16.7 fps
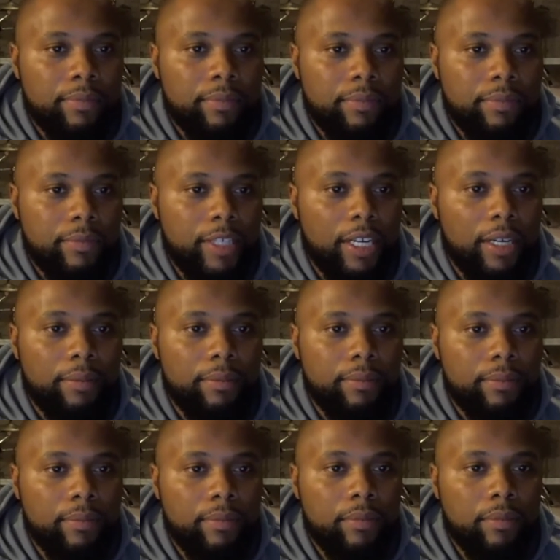Yeah.
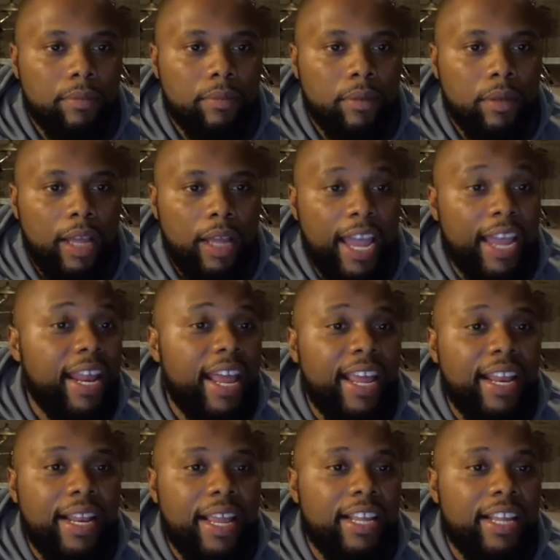
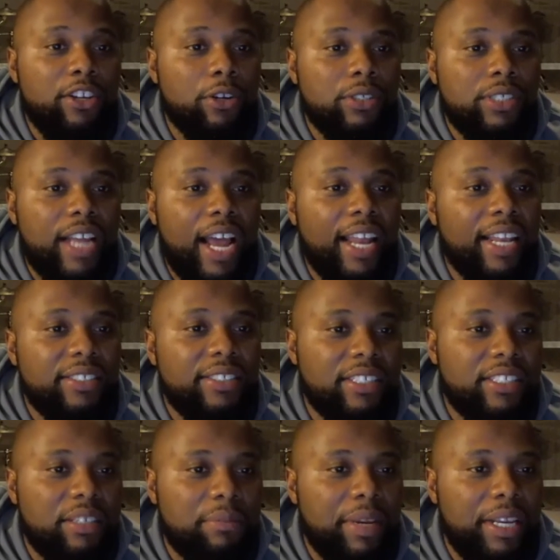And your silence
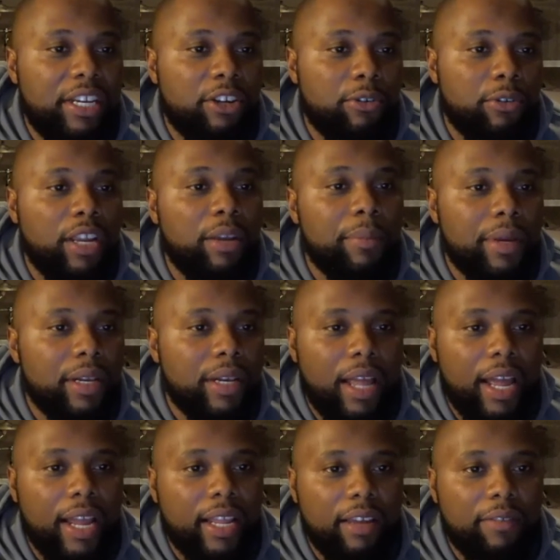doesn't mean agreement.
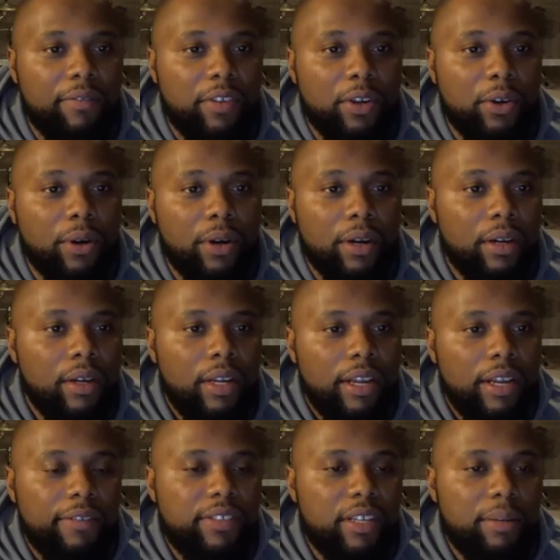Like if
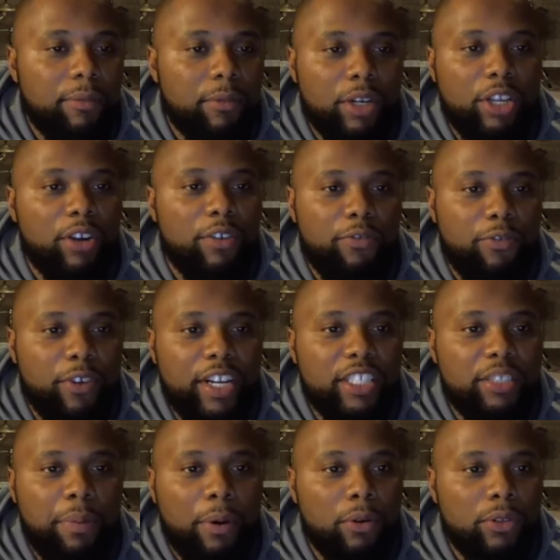one of your
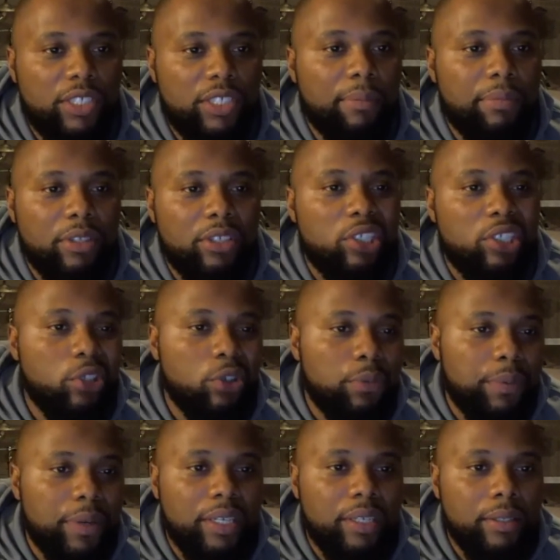friends posts something
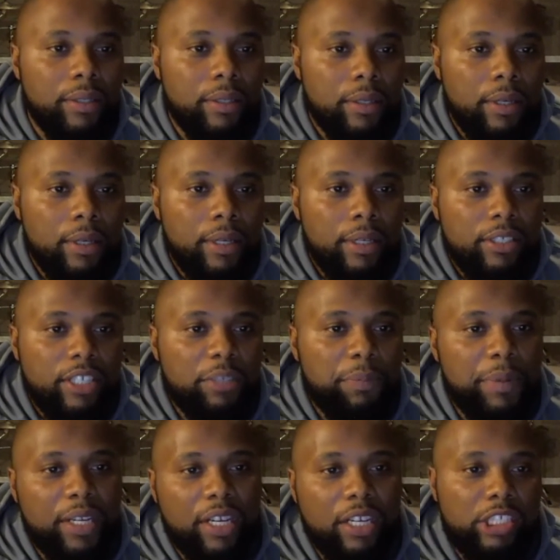stupid, just
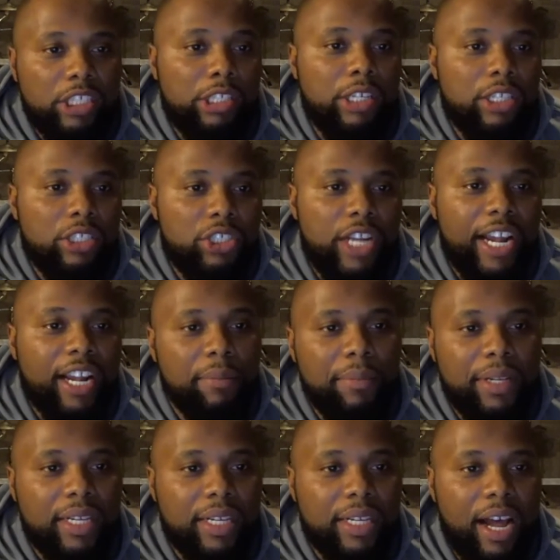because you didn't check them
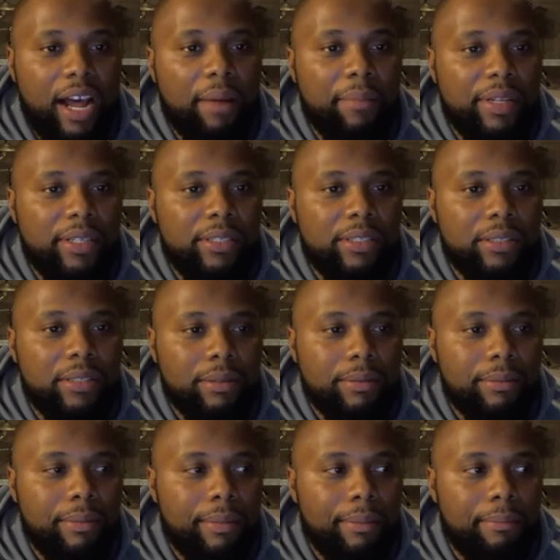in the comments,
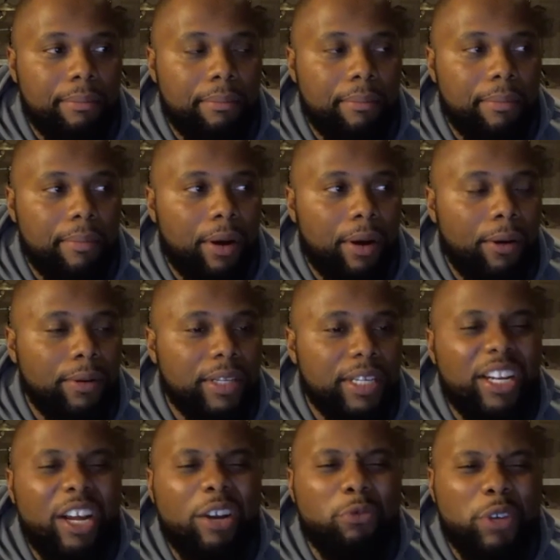only
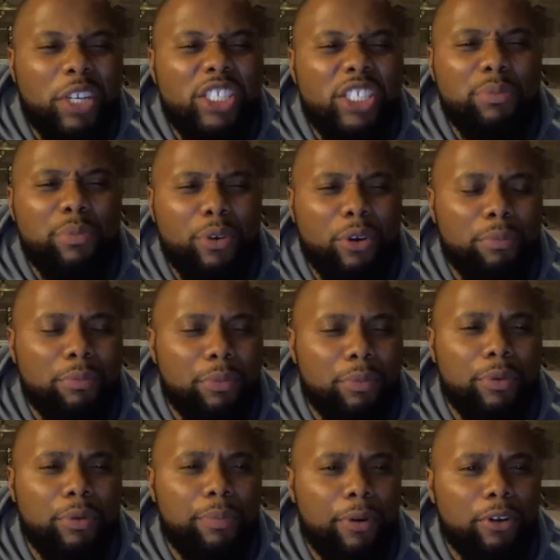an
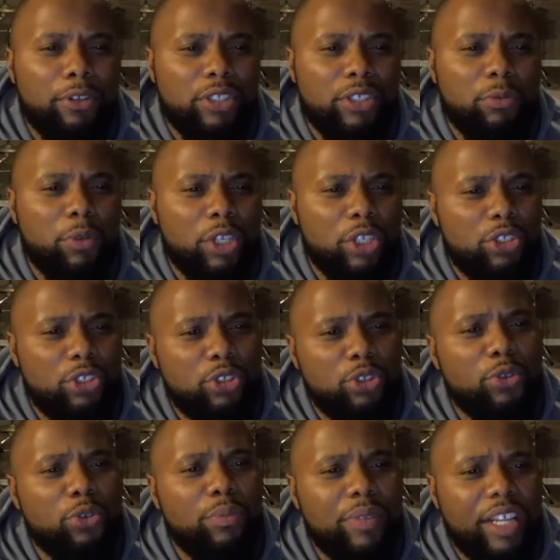unreasonable person would
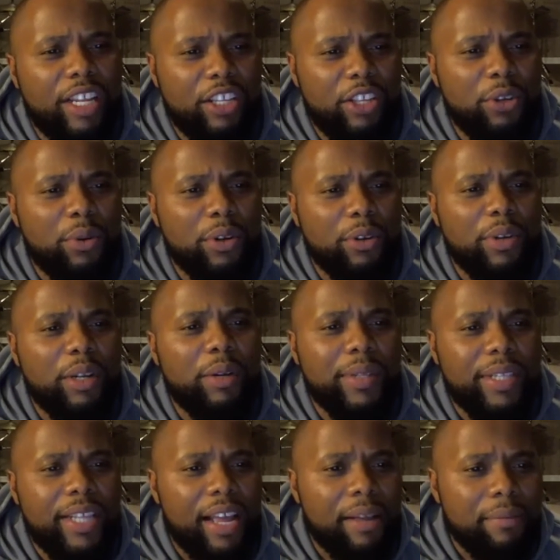assume that you agree with that.